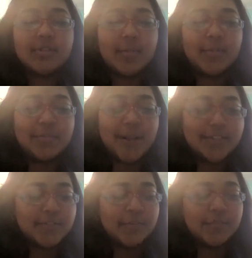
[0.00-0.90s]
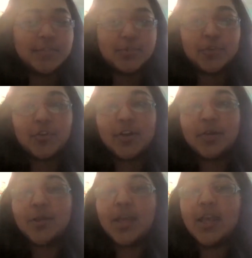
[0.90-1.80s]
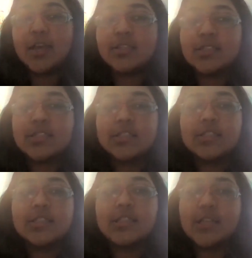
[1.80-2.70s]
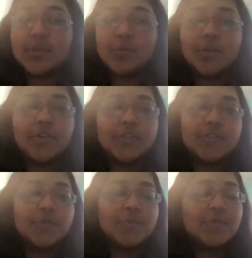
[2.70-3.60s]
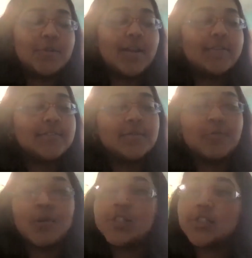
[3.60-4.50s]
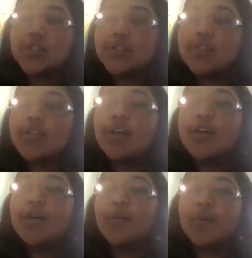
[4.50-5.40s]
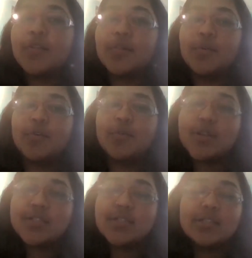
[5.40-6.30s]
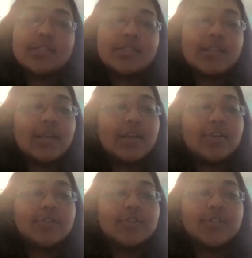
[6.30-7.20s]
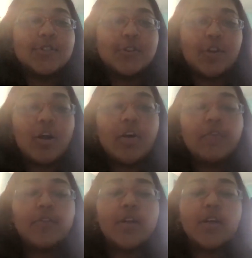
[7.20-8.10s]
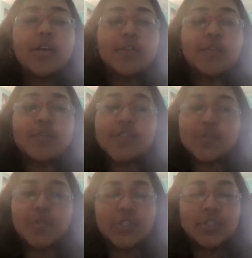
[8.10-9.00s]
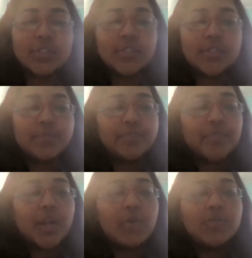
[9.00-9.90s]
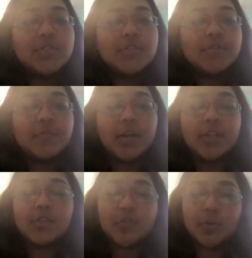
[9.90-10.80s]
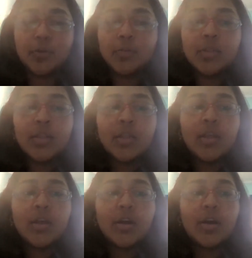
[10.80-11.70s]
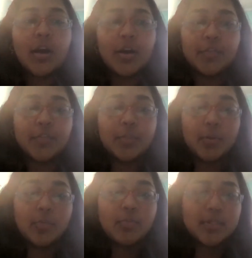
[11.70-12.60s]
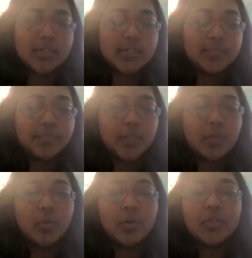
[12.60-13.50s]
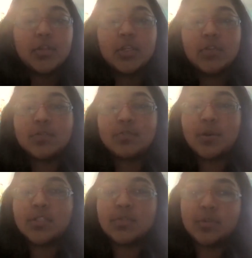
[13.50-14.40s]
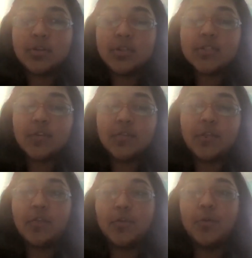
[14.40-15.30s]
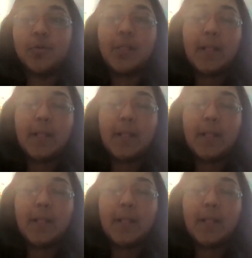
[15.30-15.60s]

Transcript: an ambassador of this program, and today we are just going to be asking some questions with the borough president. And to start off, the first question is, how would you define the role of the borough president, and what are the key responsibilities of that role?